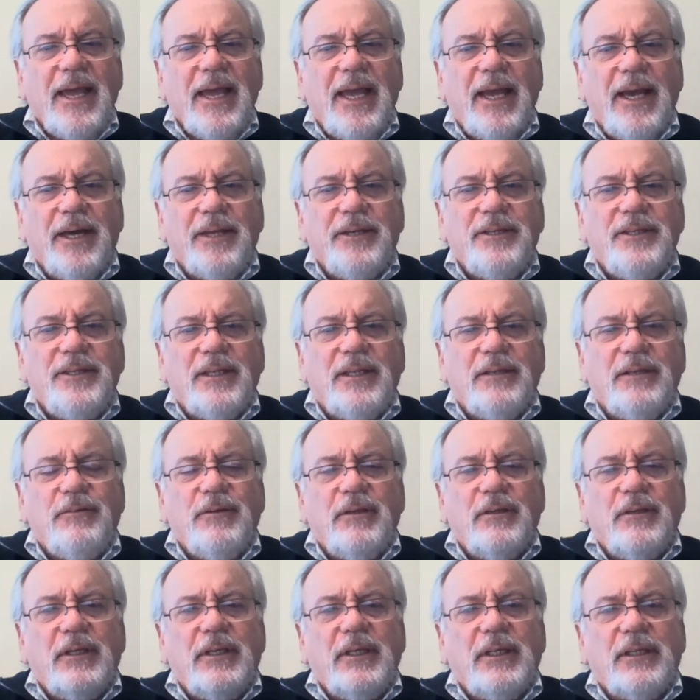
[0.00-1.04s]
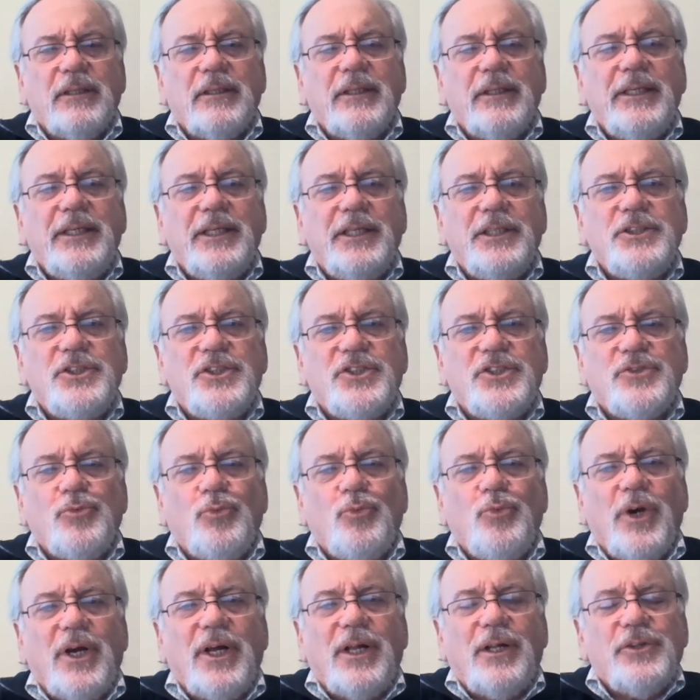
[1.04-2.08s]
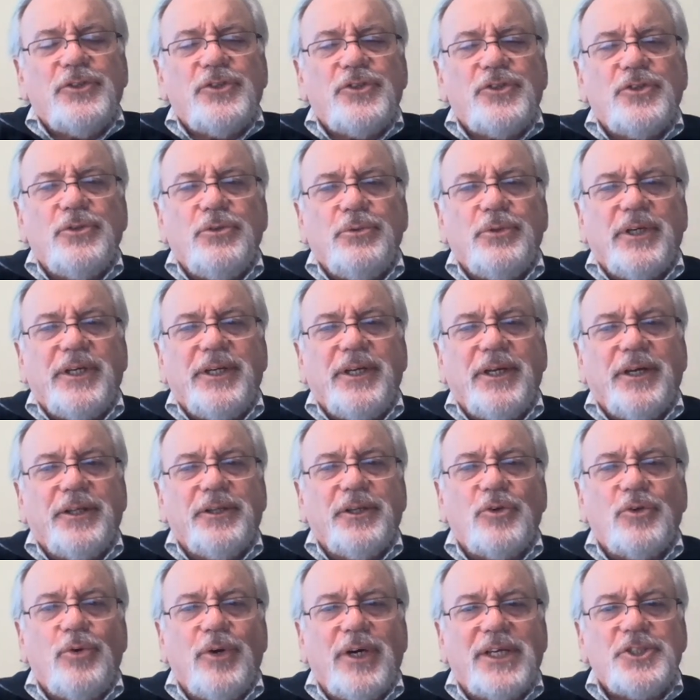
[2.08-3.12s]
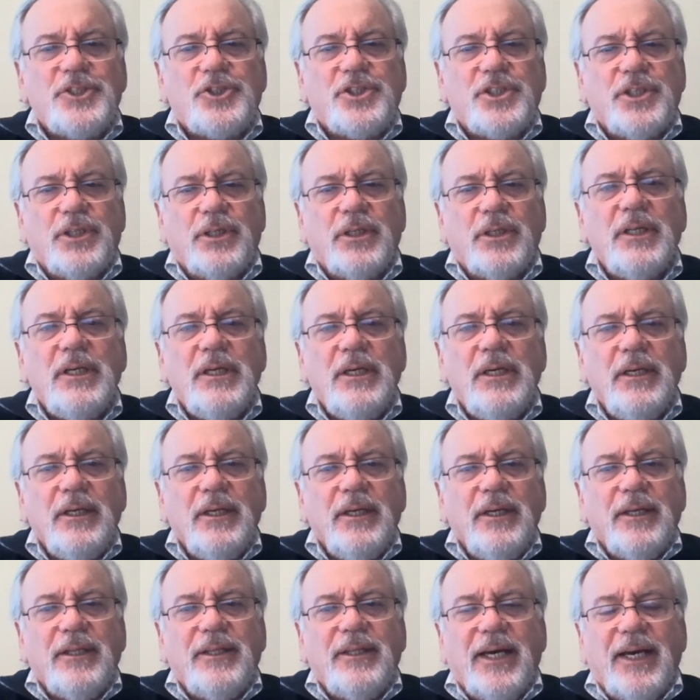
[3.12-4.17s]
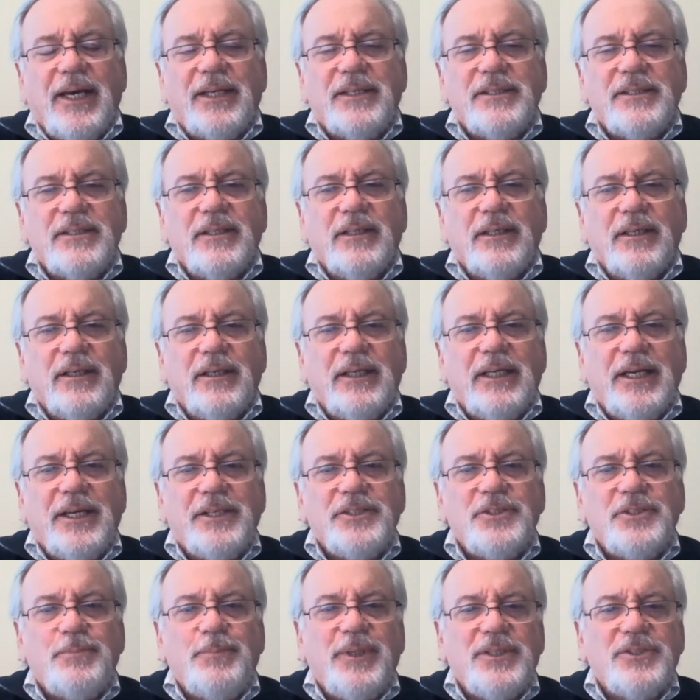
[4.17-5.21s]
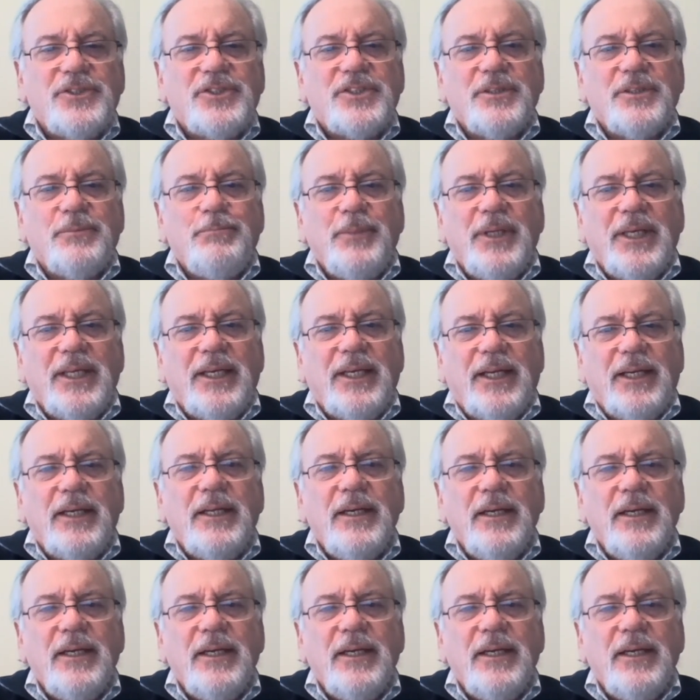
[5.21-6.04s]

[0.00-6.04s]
And it leads well to another question that has been submitted.